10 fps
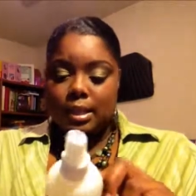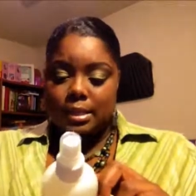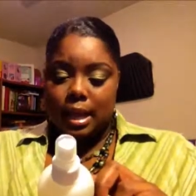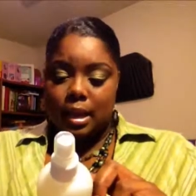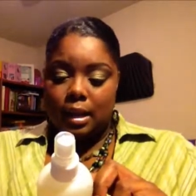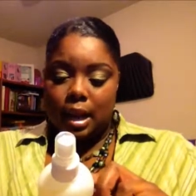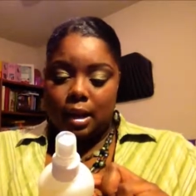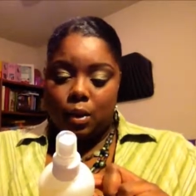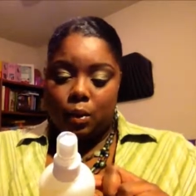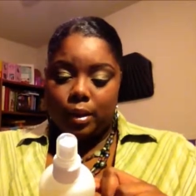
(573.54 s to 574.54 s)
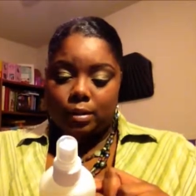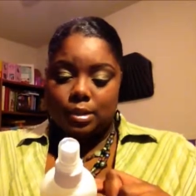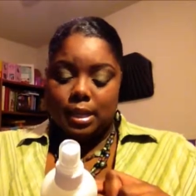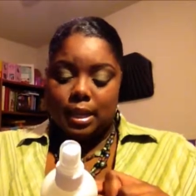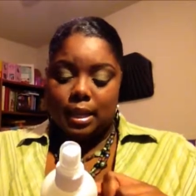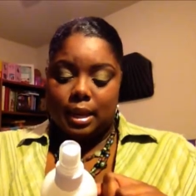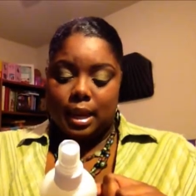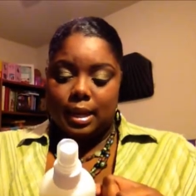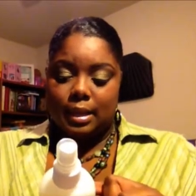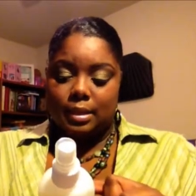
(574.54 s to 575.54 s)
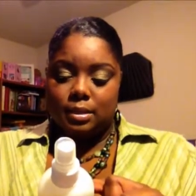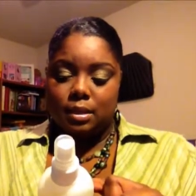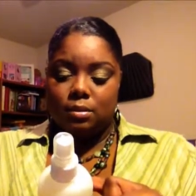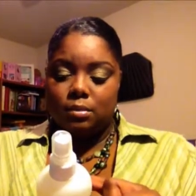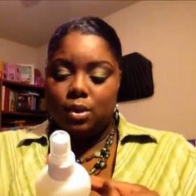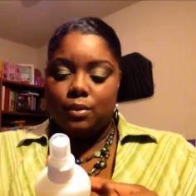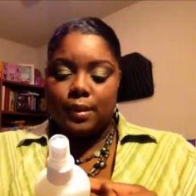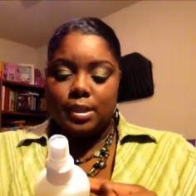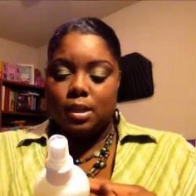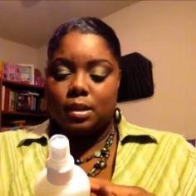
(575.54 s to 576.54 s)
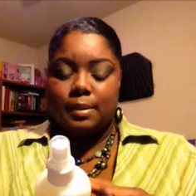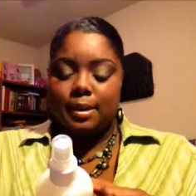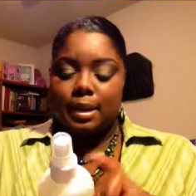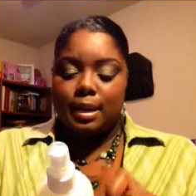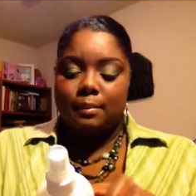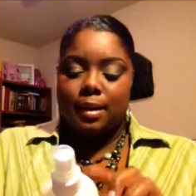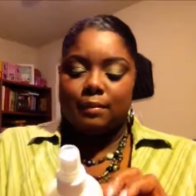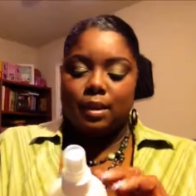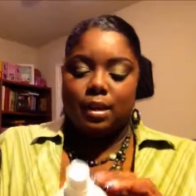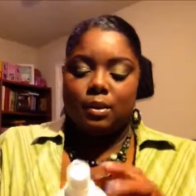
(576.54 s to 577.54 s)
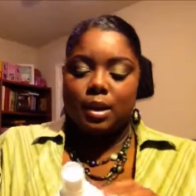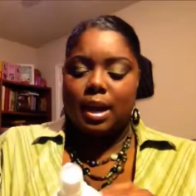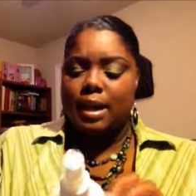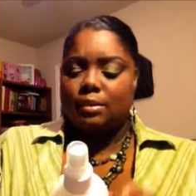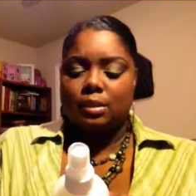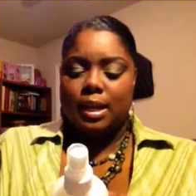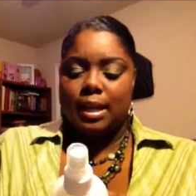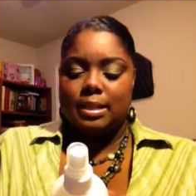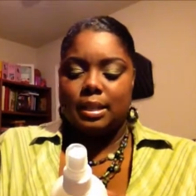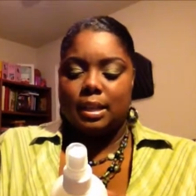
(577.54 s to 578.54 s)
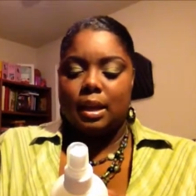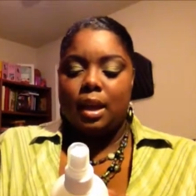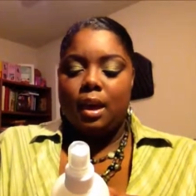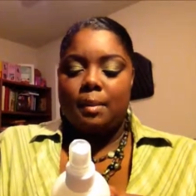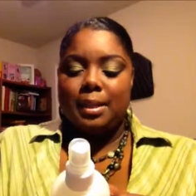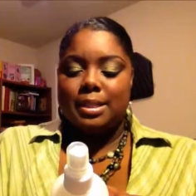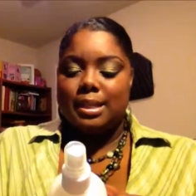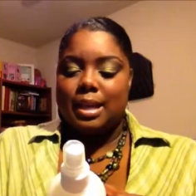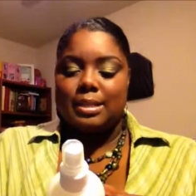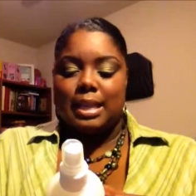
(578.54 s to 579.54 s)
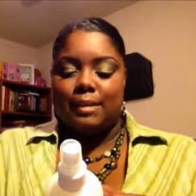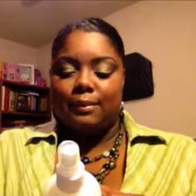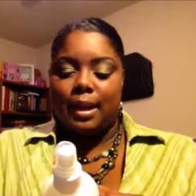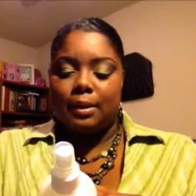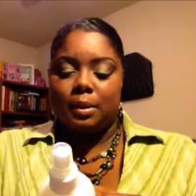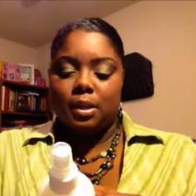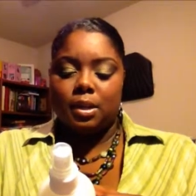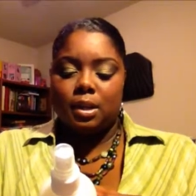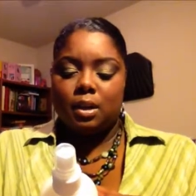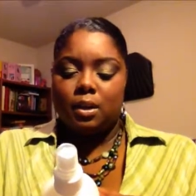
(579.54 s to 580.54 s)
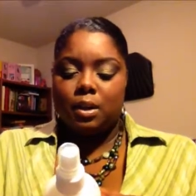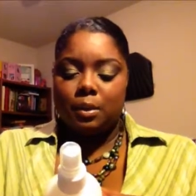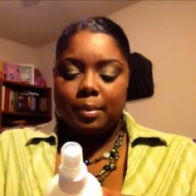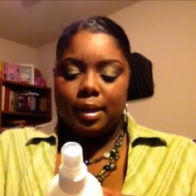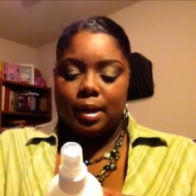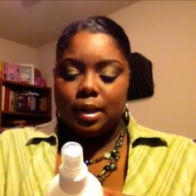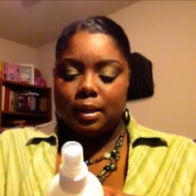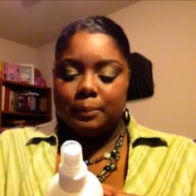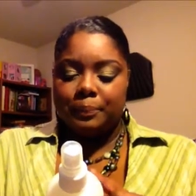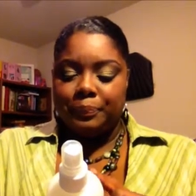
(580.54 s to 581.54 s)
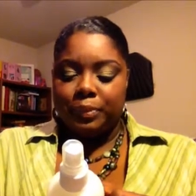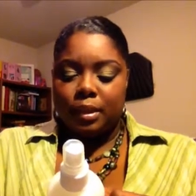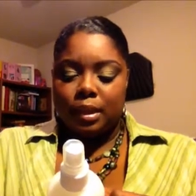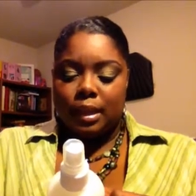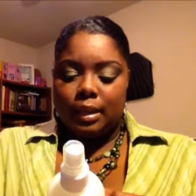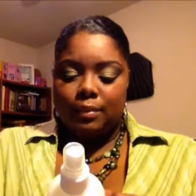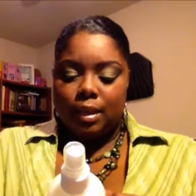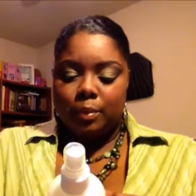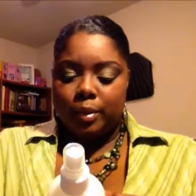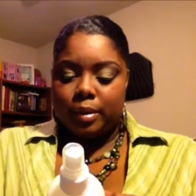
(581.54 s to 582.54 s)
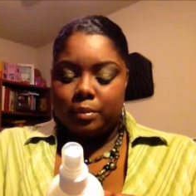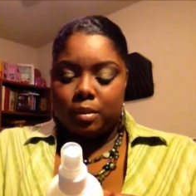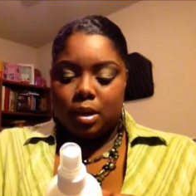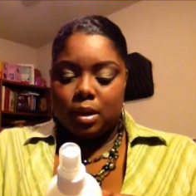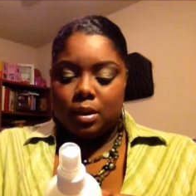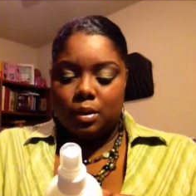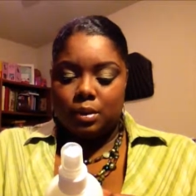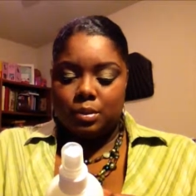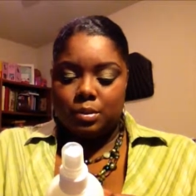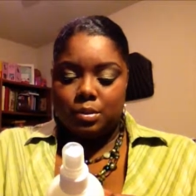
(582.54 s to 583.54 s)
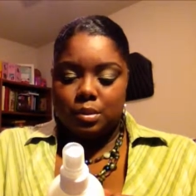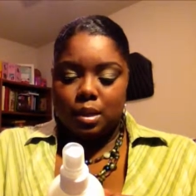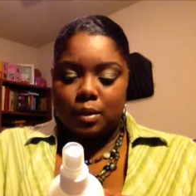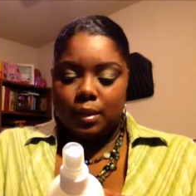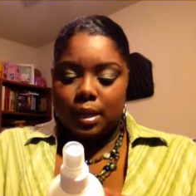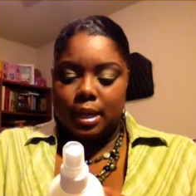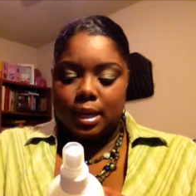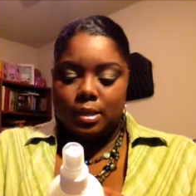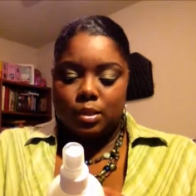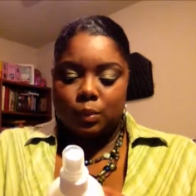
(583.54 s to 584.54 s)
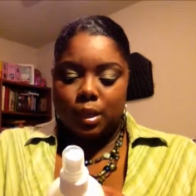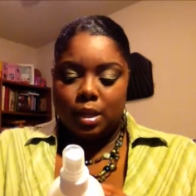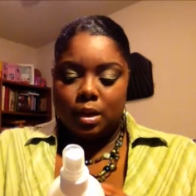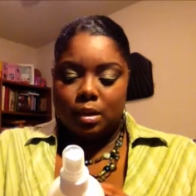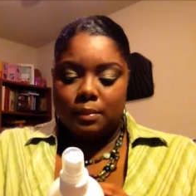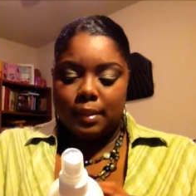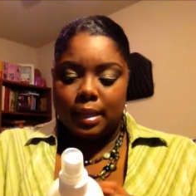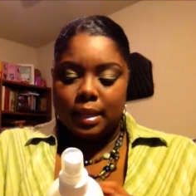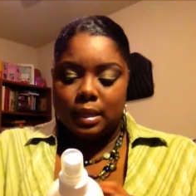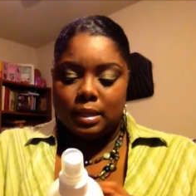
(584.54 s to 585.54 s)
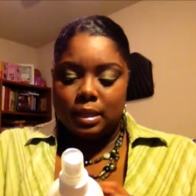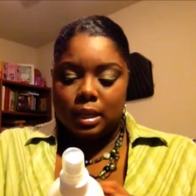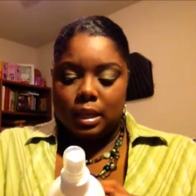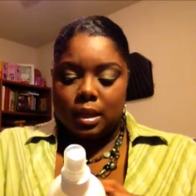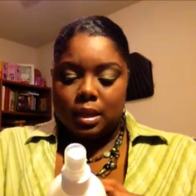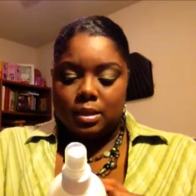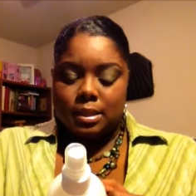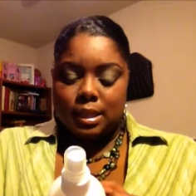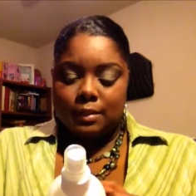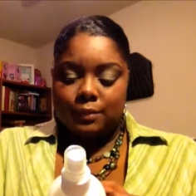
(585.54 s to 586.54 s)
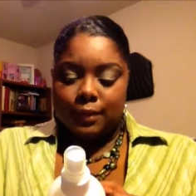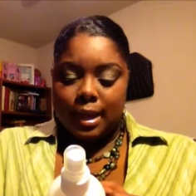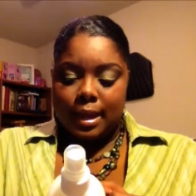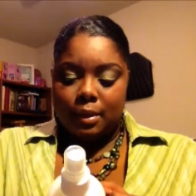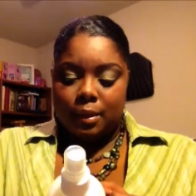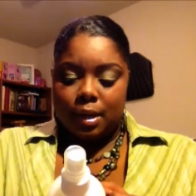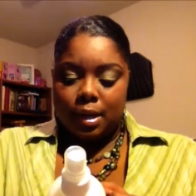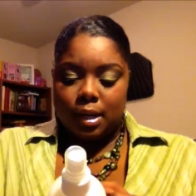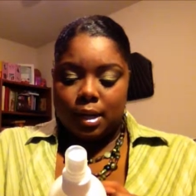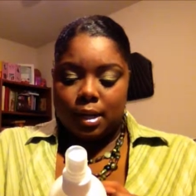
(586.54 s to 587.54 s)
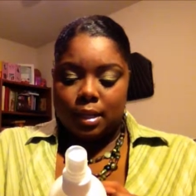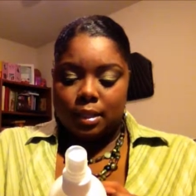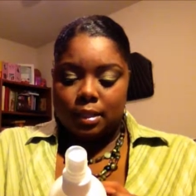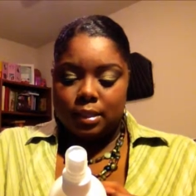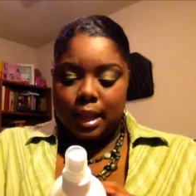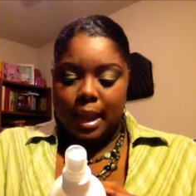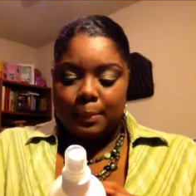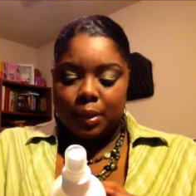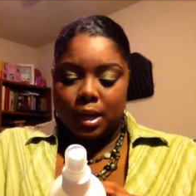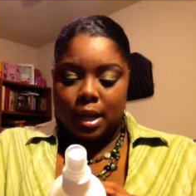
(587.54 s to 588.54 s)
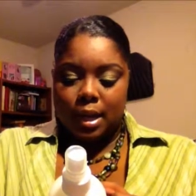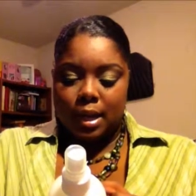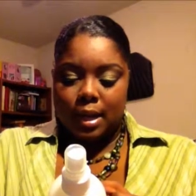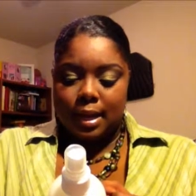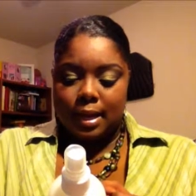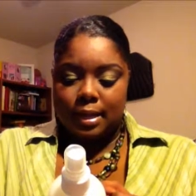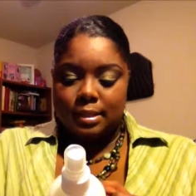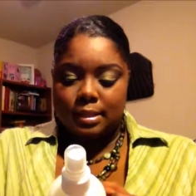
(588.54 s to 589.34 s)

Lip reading: got a lot of oils in it. I don't know if I talked about that in my video or not. I don't think I did. But it's got safflower, jojoba, evening primrose, coconut, sweet almond, sunflower, apricot,